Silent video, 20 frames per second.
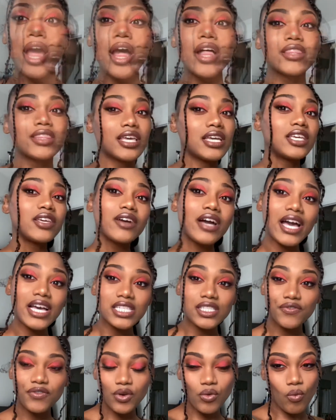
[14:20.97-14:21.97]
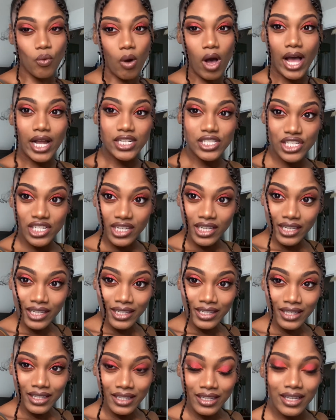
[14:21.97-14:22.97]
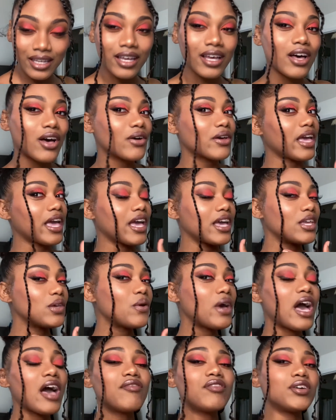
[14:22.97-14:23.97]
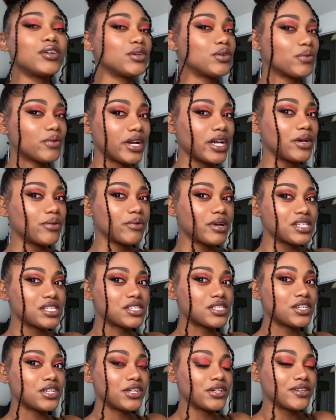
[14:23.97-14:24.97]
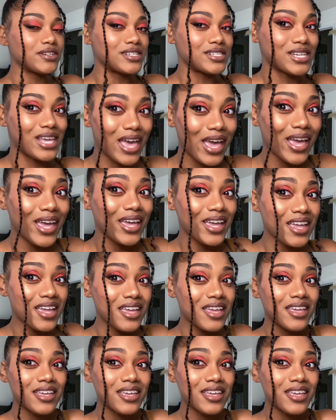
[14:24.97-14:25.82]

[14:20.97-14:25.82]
Thank you guys for watching. Okay, you have a great rest of your day.